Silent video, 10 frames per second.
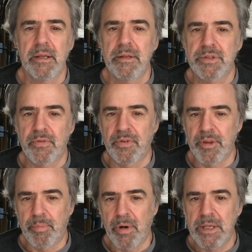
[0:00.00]
So for the
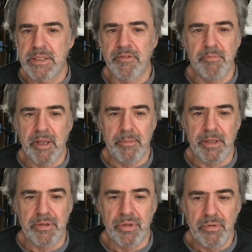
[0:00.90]
price of maybe
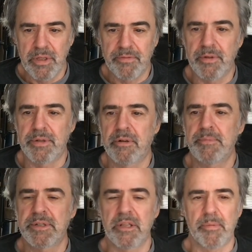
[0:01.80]
2 different
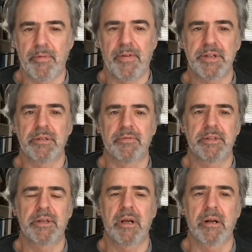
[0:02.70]
trips to the professional
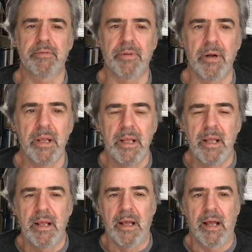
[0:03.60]
photographer,
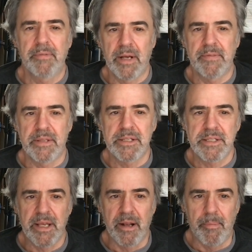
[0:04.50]
I've got this
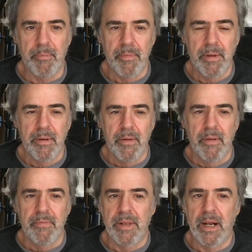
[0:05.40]
setup
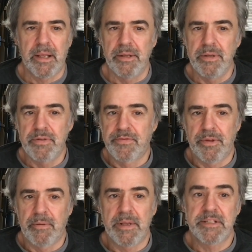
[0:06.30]
that I can use for
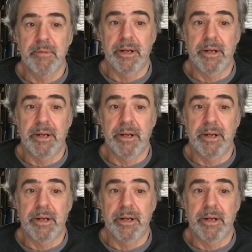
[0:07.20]
the rest of my